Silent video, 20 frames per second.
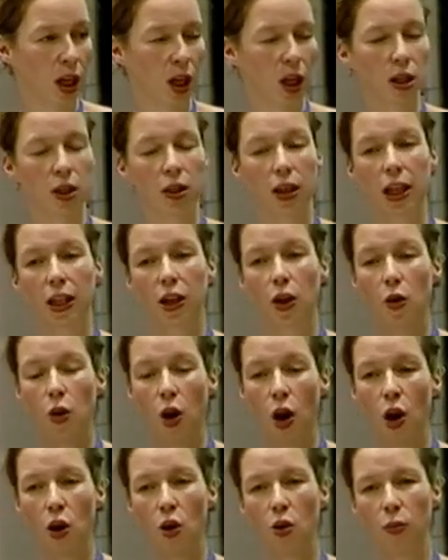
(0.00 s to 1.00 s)
So they go
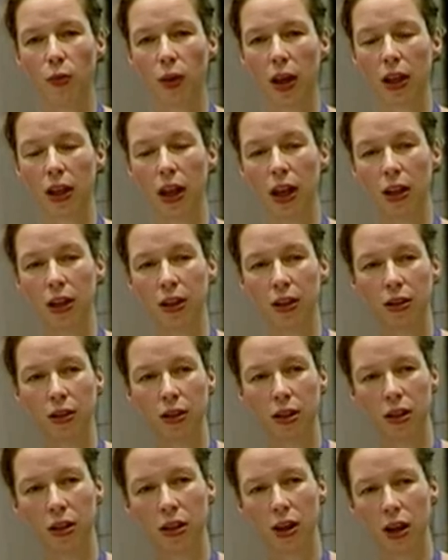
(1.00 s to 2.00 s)
home and they
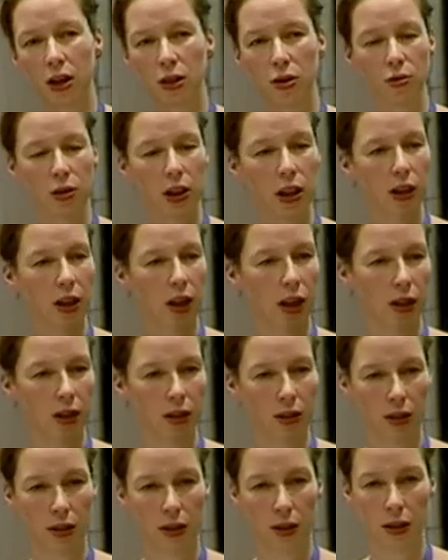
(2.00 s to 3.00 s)
start doing the
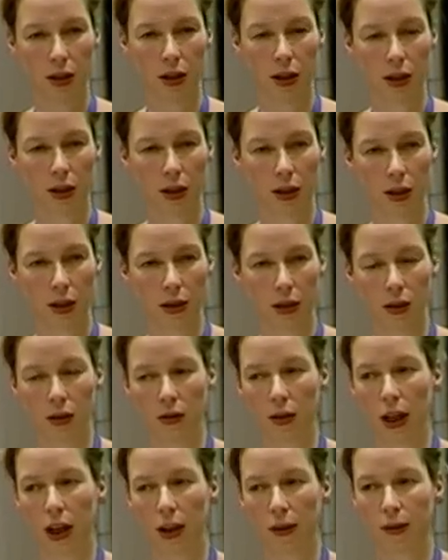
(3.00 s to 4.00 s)
exercises you
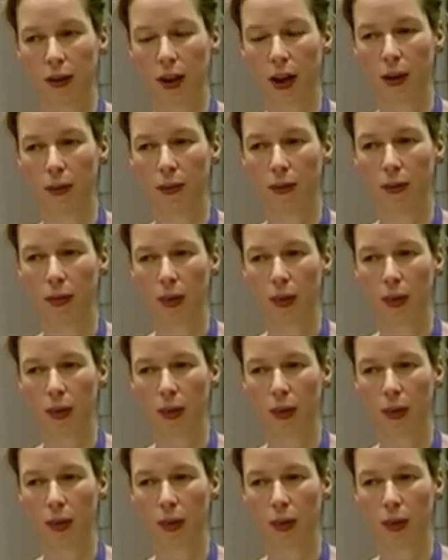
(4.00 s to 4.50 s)
gave them,